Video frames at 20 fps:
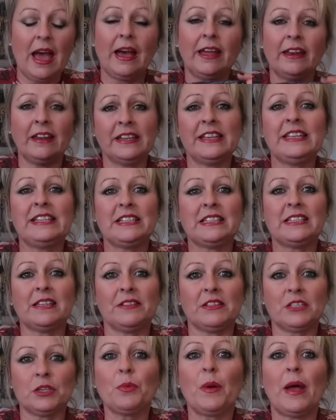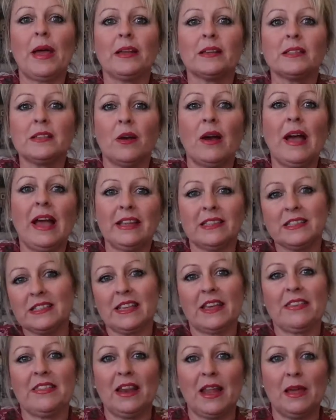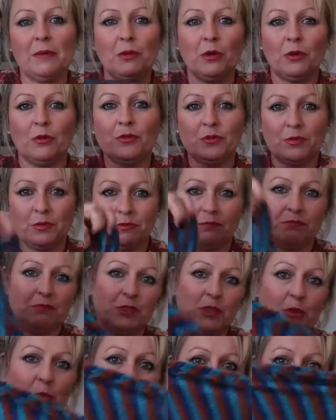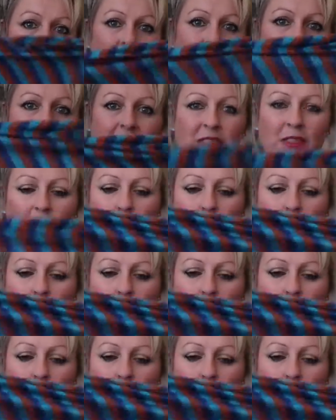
And I needed something to wear. So I had to take the label off to wear that.